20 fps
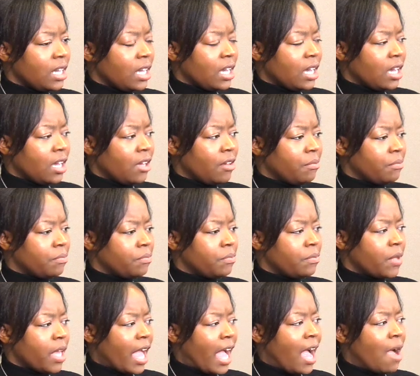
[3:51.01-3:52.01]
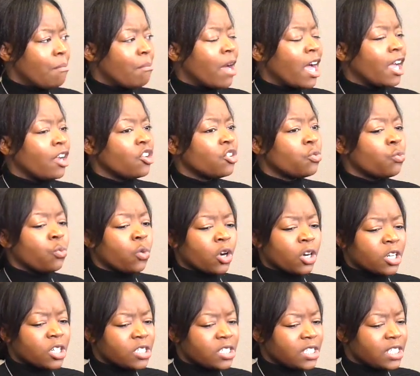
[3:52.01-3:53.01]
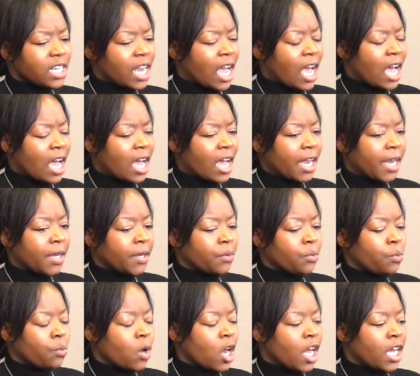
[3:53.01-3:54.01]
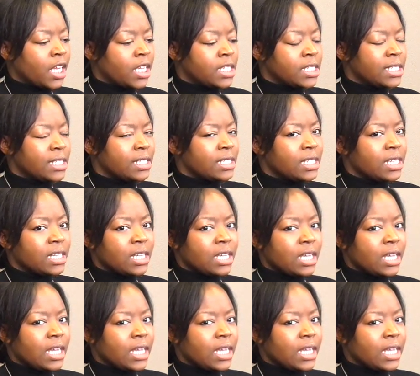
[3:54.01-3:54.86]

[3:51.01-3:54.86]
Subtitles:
At my worst, I was